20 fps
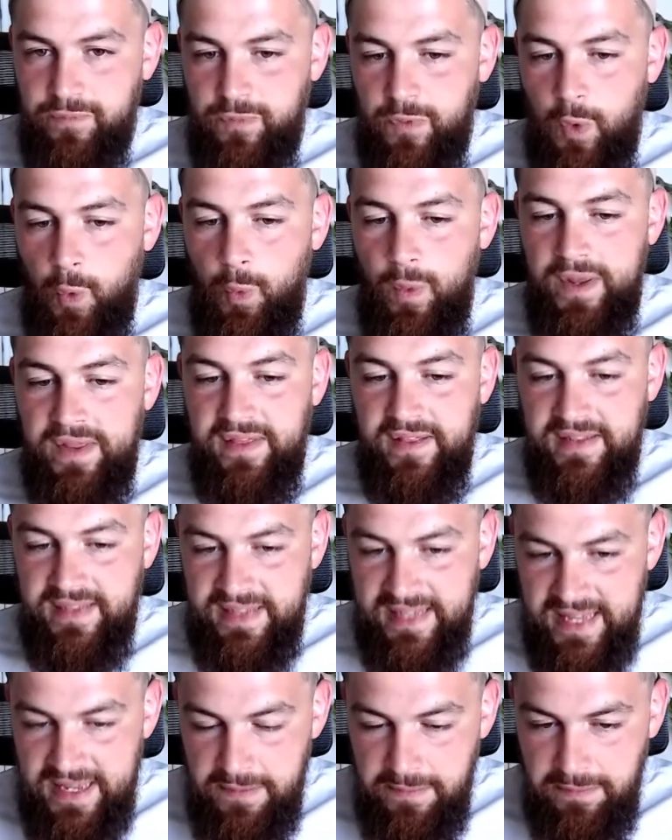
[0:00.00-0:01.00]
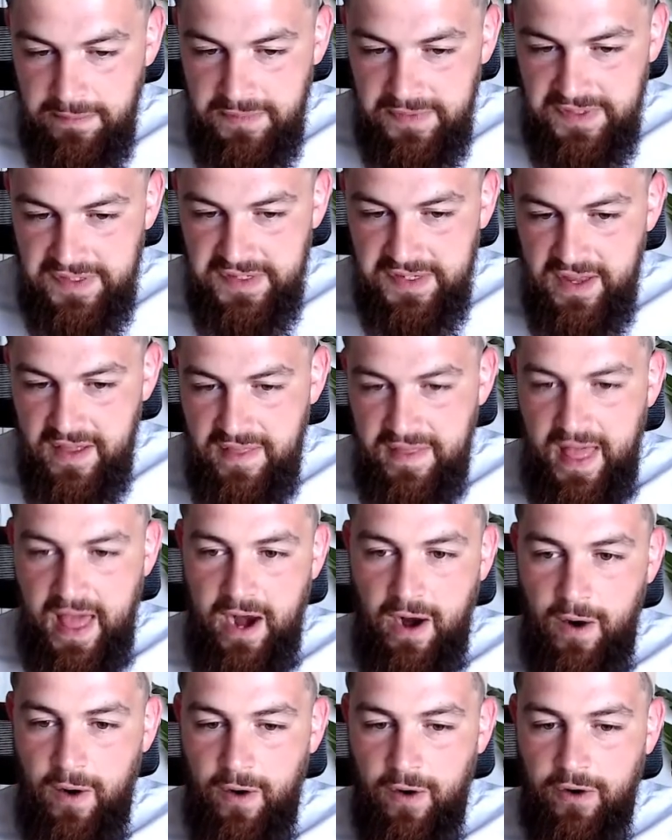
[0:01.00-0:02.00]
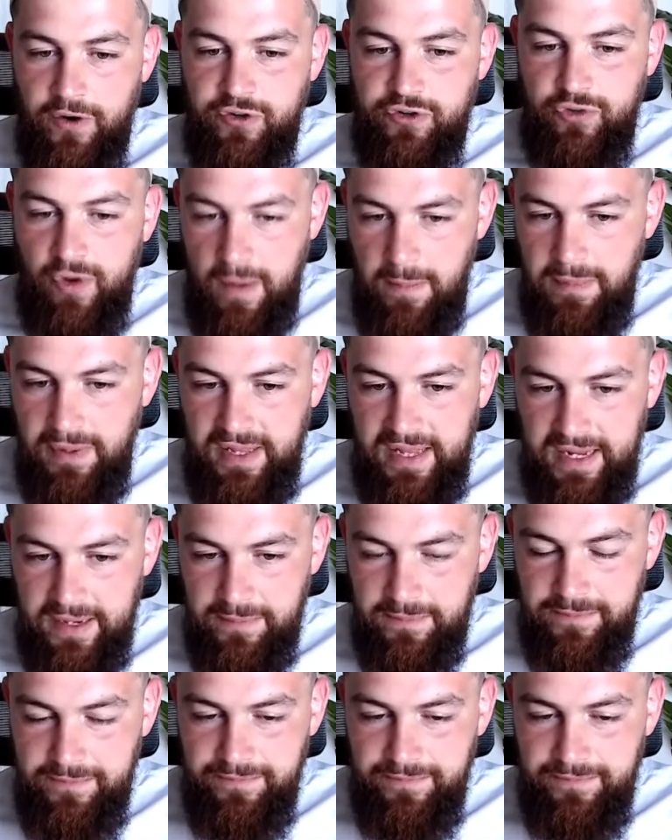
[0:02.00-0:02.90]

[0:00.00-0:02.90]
with limbs that are trembling."